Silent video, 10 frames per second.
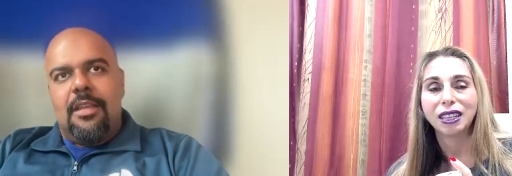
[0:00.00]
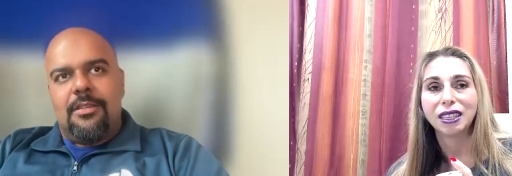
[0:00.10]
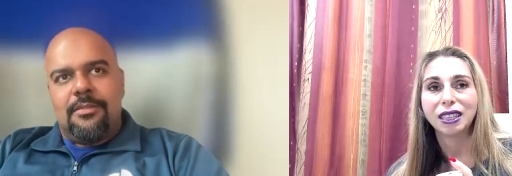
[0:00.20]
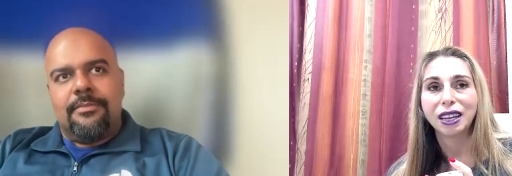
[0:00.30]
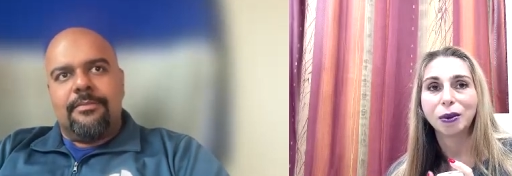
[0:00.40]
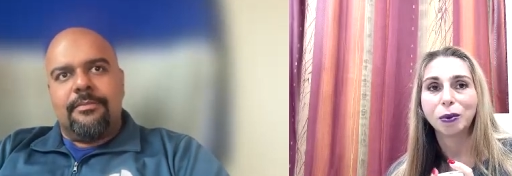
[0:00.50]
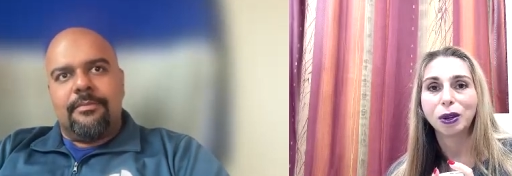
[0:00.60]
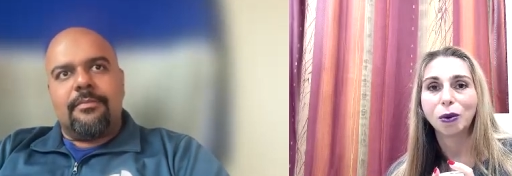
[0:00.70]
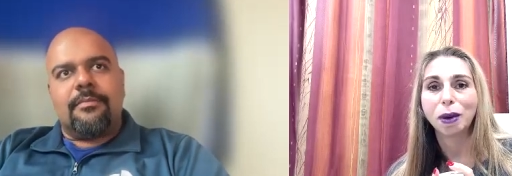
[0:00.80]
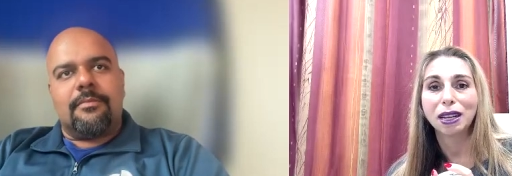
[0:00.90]
Speaker 1: it's like we
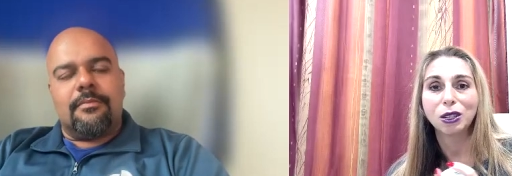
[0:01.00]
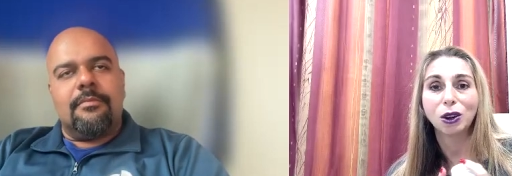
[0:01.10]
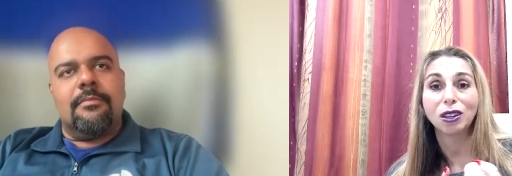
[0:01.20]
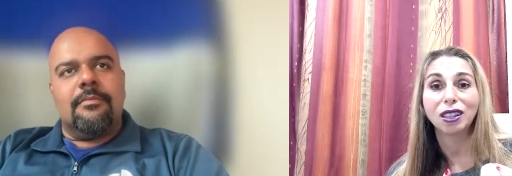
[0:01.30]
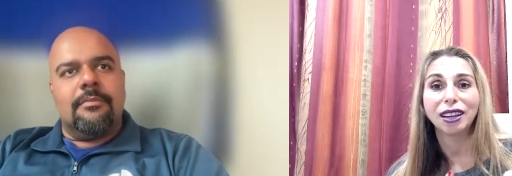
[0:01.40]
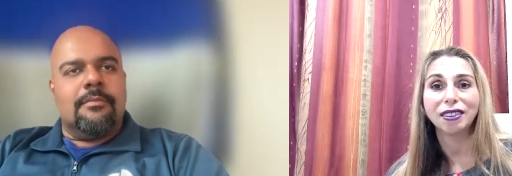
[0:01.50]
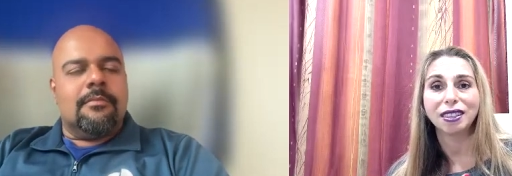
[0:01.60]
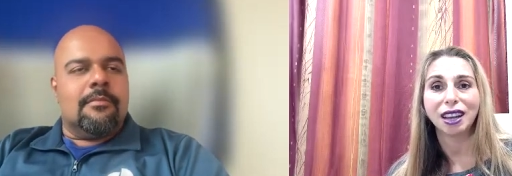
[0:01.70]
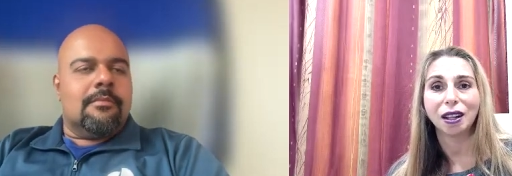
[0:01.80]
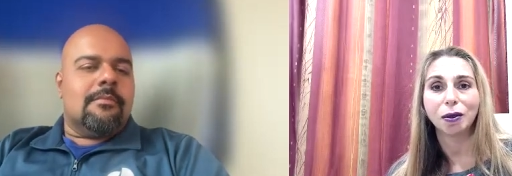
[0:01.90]
go back to our
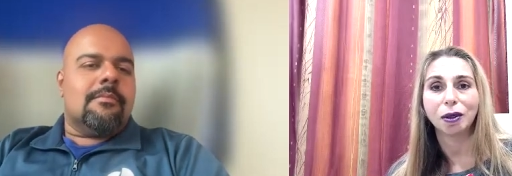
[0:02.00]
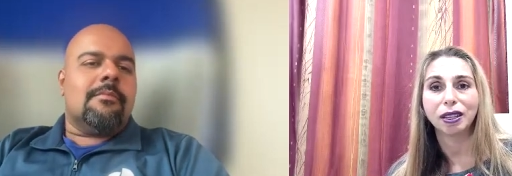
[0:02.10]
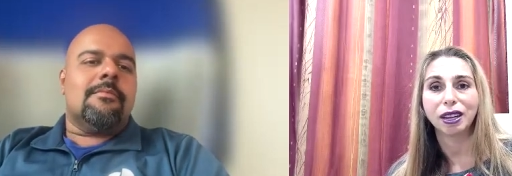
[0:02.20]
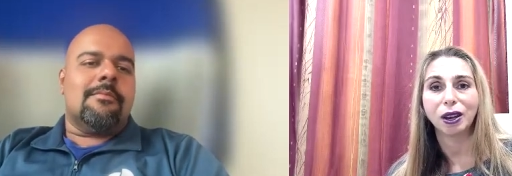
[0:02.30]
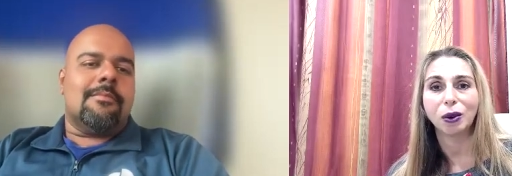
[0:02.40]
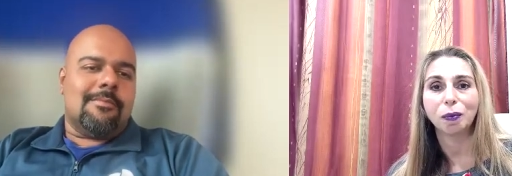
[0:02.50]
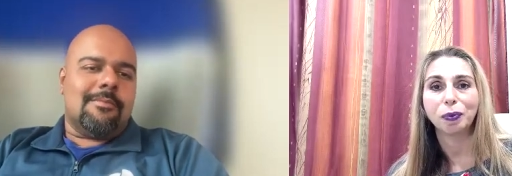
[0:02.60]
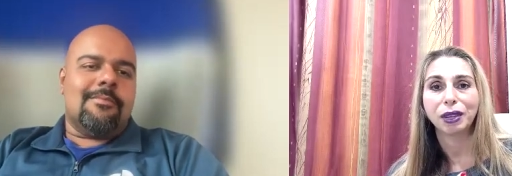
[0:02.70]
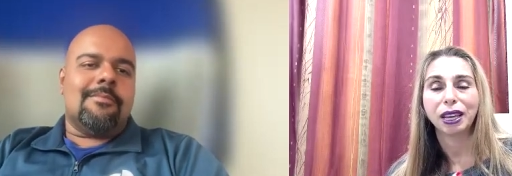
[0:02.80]
lifestyle, you know,